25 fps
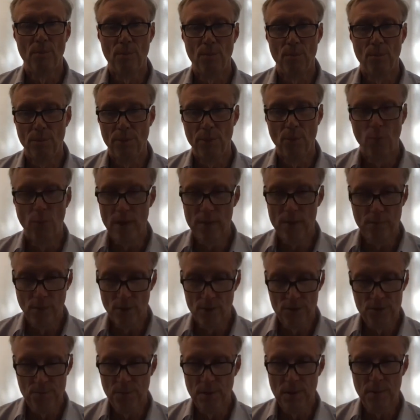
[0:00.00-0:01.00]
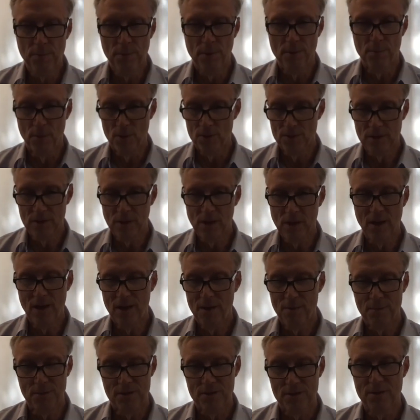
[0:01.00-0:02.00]
the way most
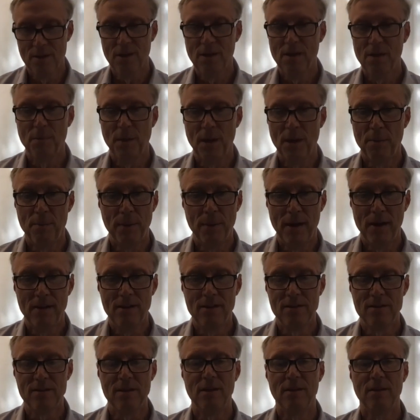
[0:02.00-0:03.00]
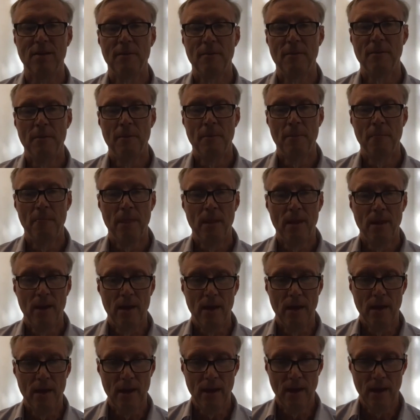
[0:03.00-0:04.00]
economists think about policy.
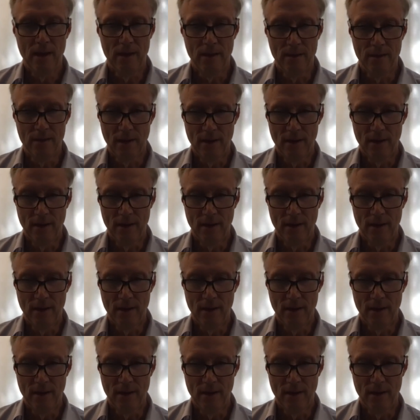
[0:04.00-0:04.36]
And